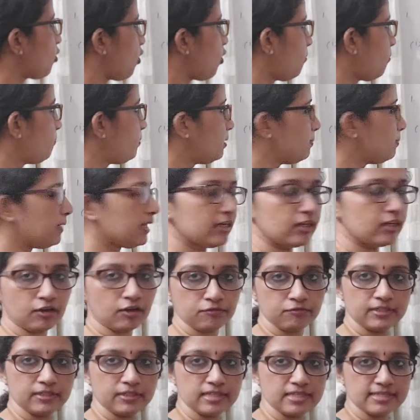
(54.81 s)
complement
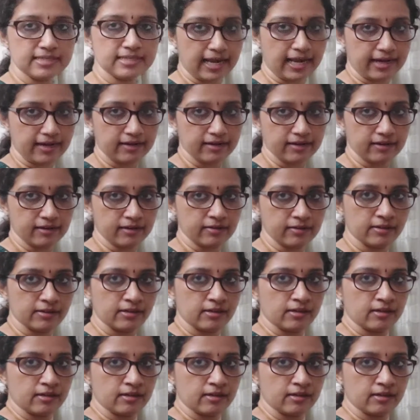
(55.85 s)
of this angle,